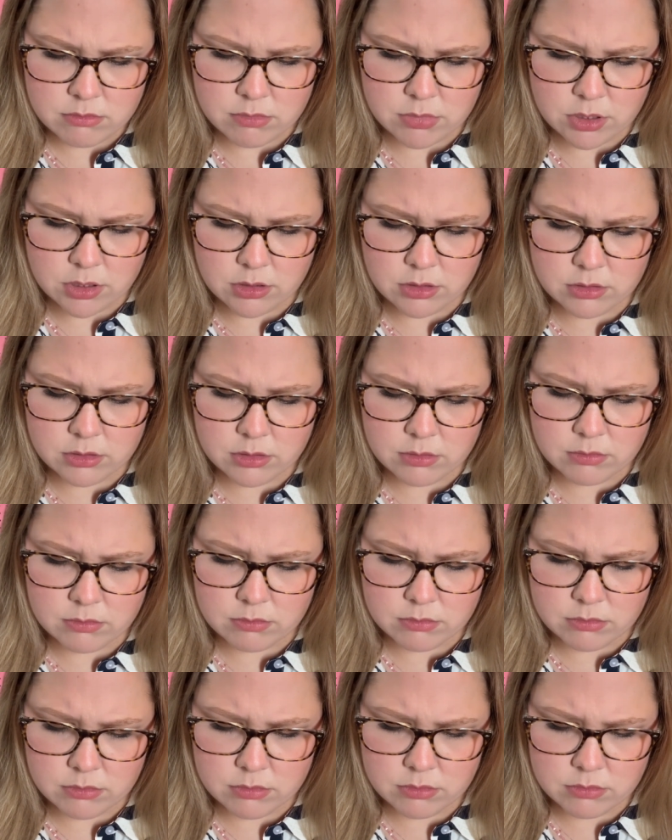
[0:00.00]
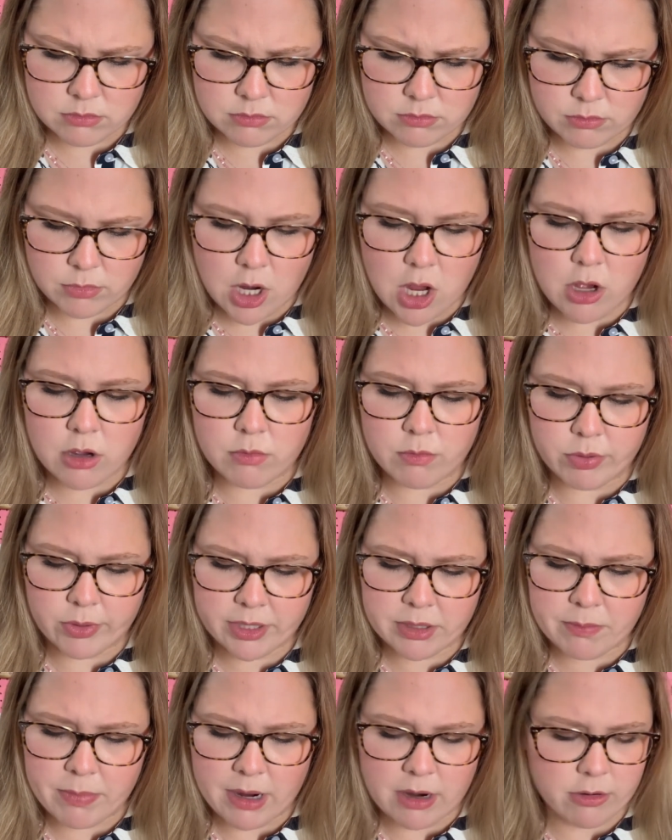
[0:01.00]

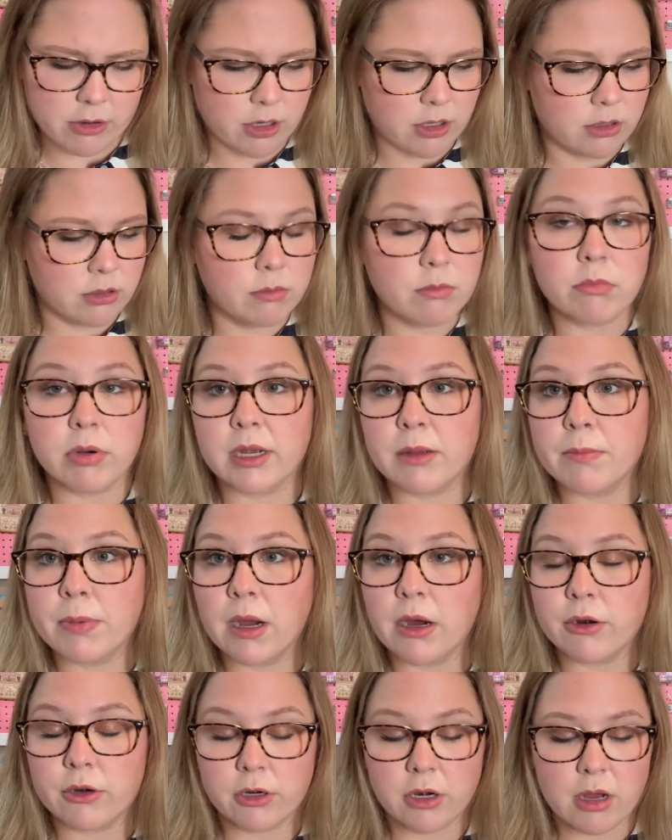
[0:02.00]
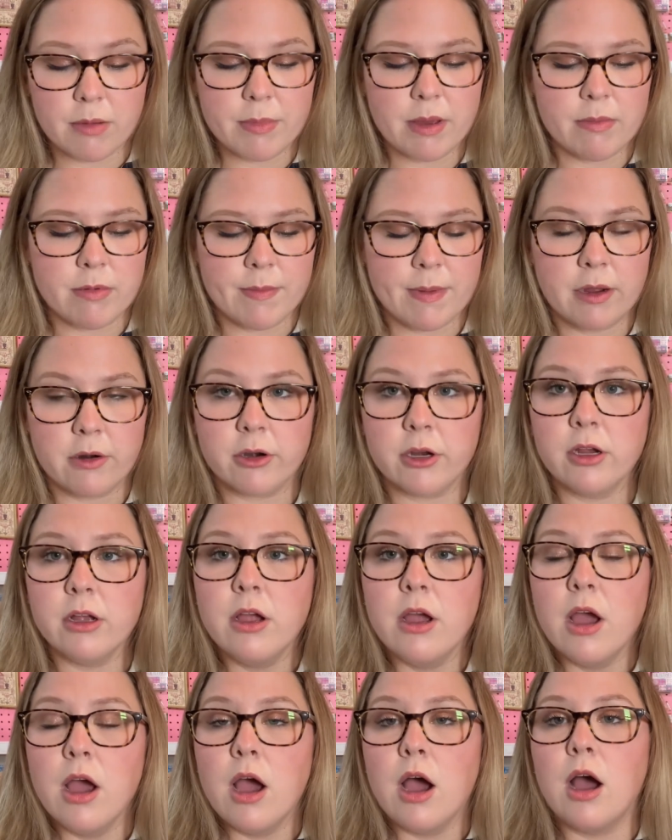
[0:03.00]
Brick Powder. Brick Powder, not Baby Powder.
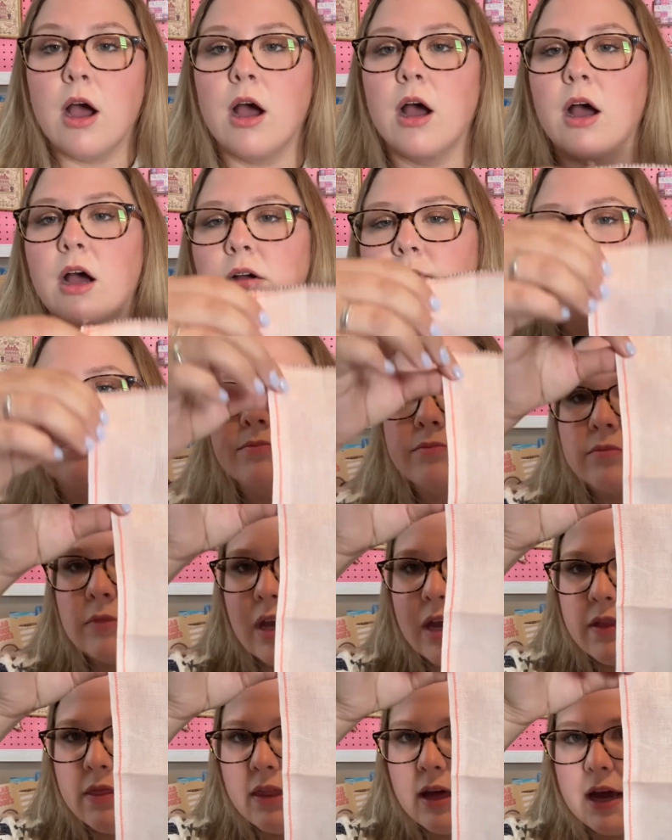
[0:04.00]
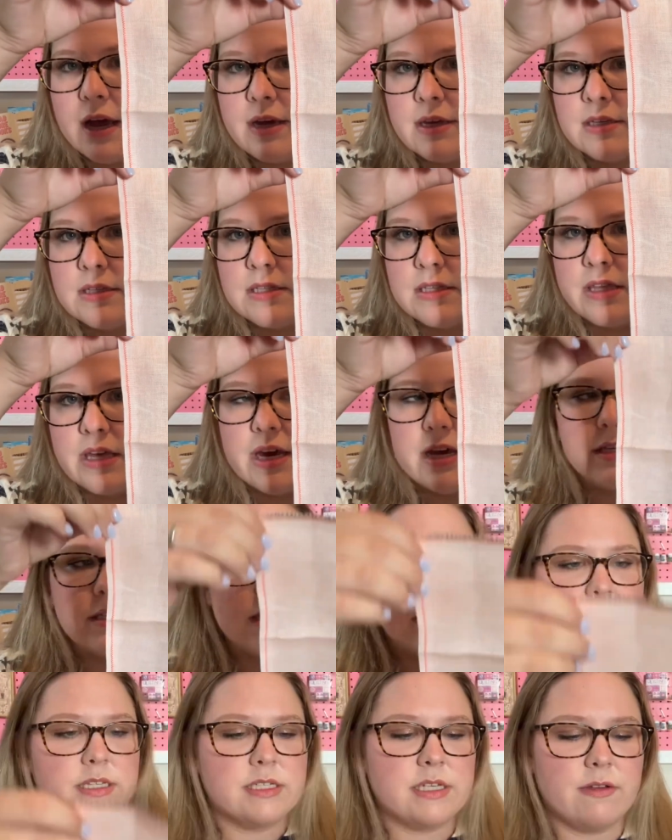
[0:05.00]
And that is this.
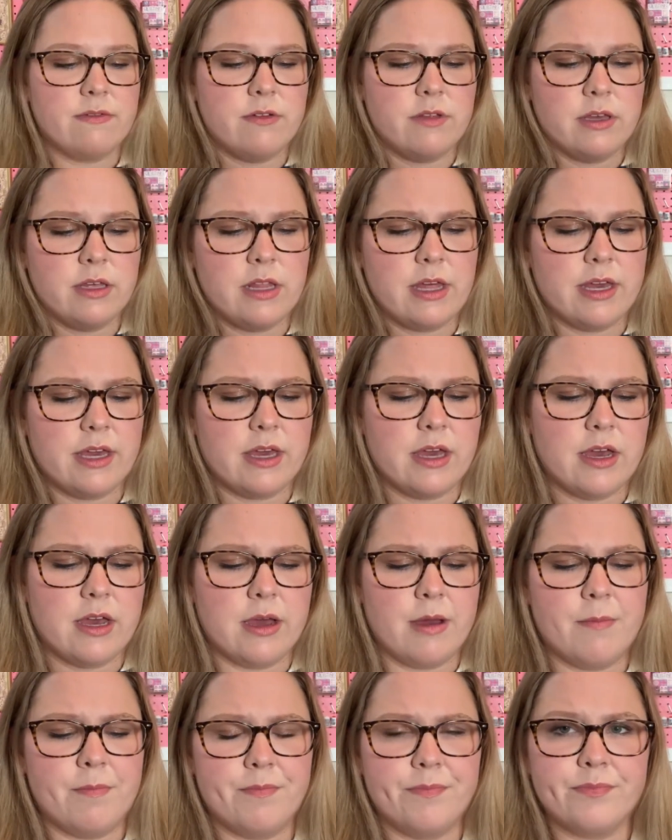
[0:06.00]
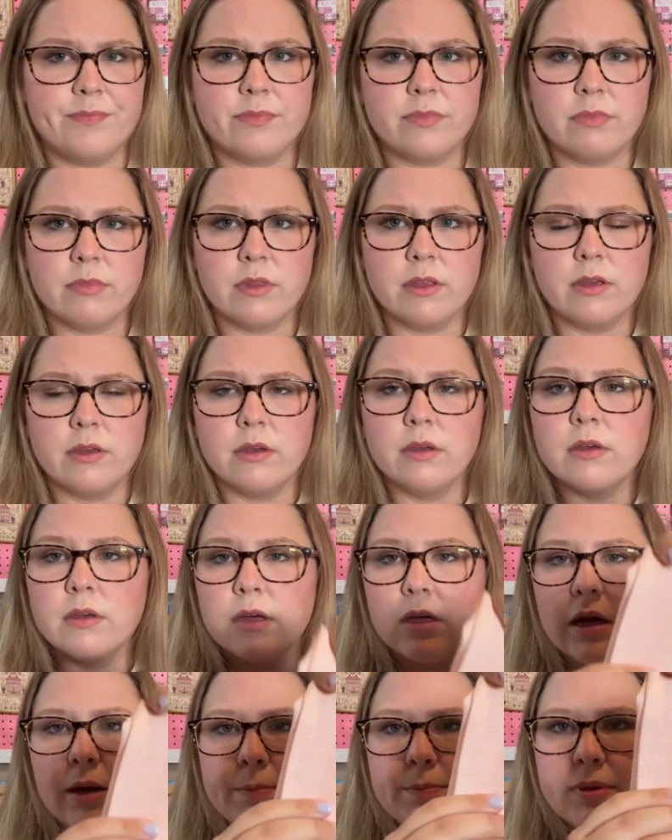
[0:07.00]
It's definitely like a
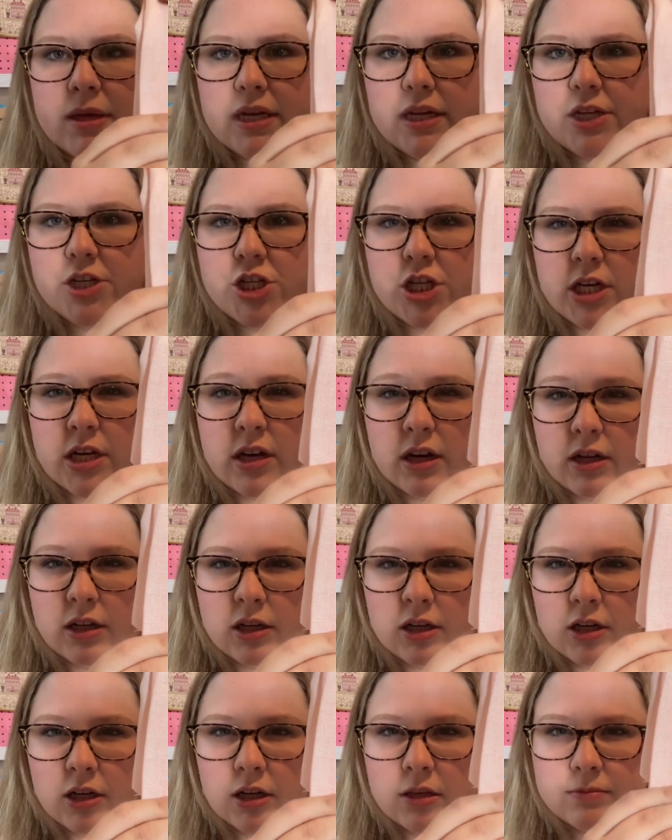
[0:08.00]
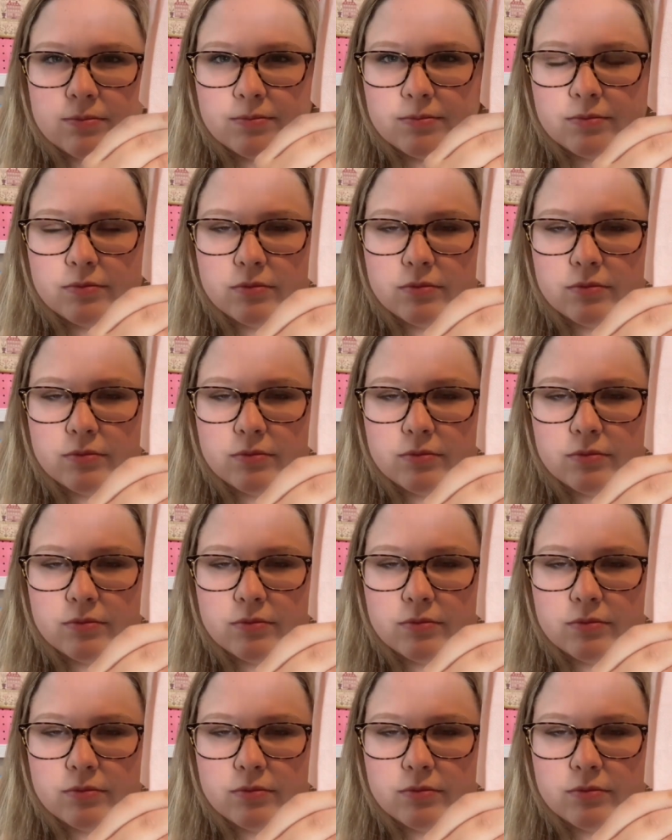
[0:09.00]
peachy color.